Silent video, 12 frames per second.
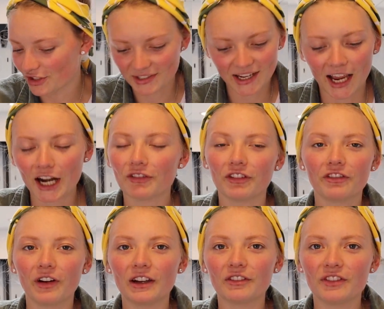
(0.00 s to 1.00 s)
just kind of a
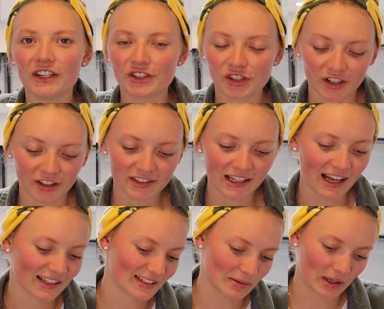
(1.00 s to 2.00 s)
fun feature to
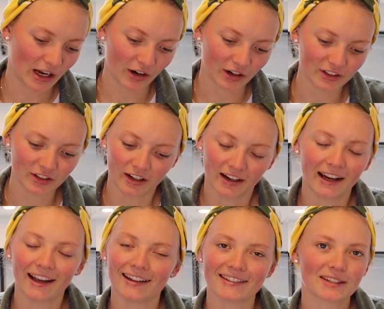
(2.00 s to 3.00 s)
add some character
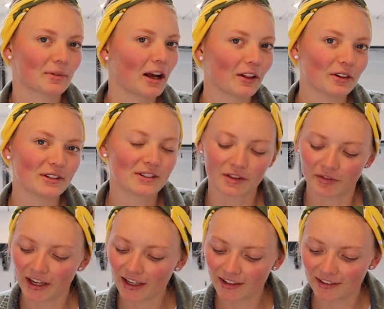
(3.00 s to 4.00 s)
and some color into the
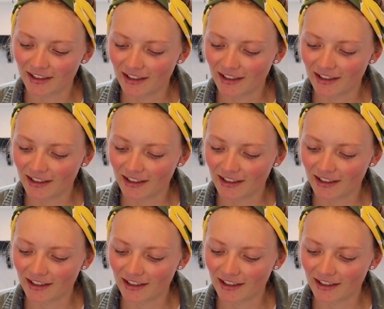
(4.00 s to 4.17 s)
van.